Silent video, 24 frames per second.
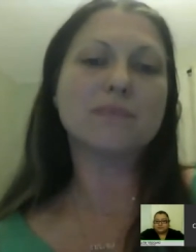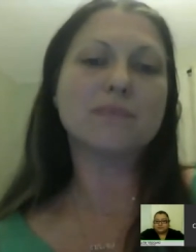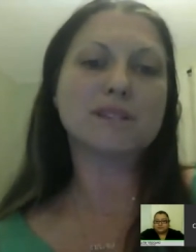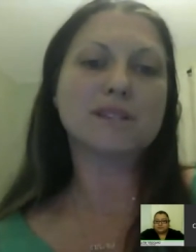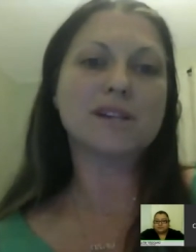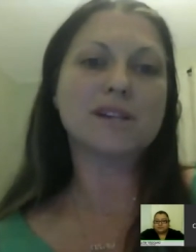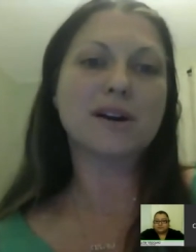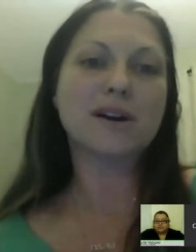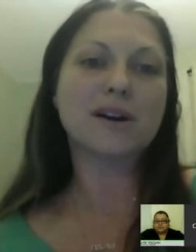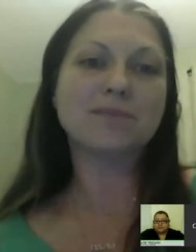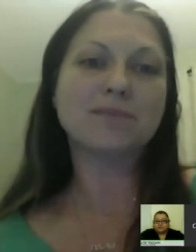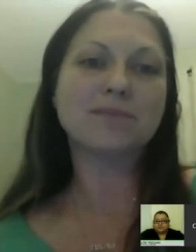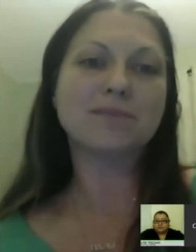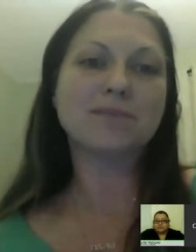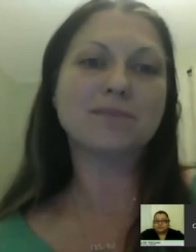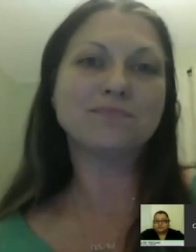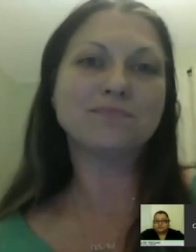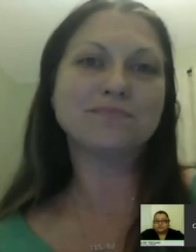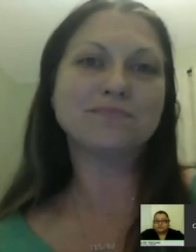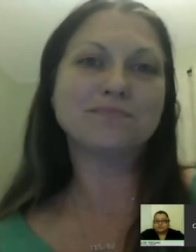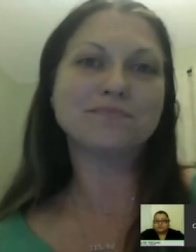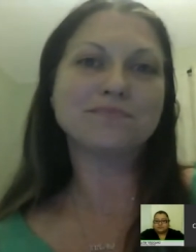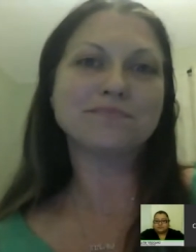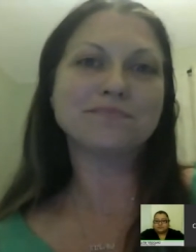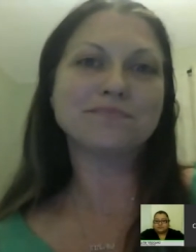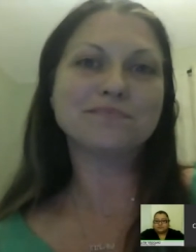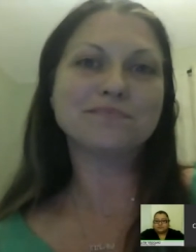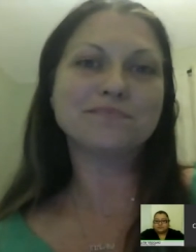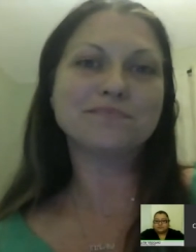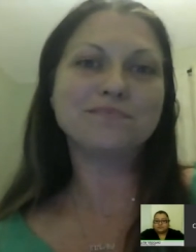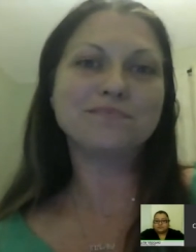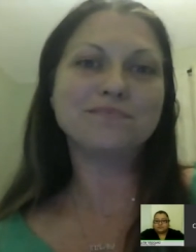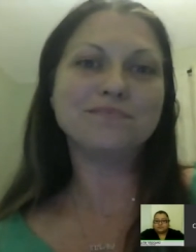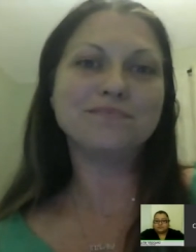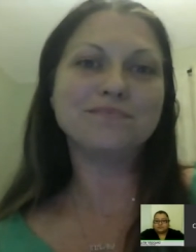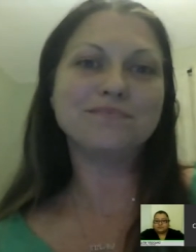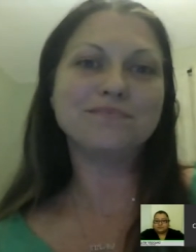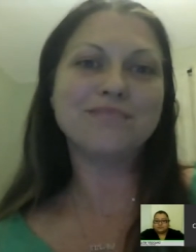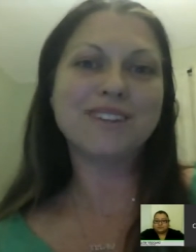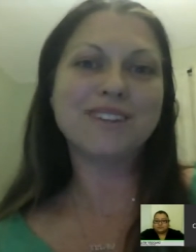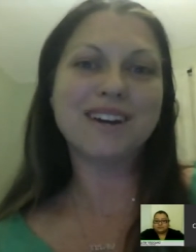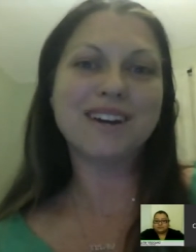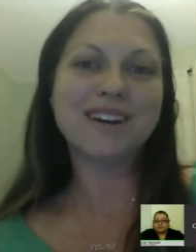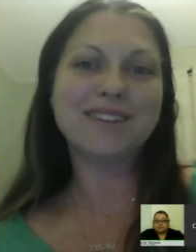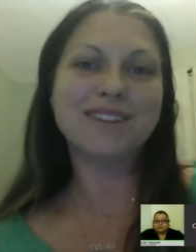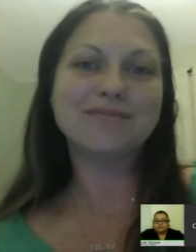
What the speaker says: So, yeah.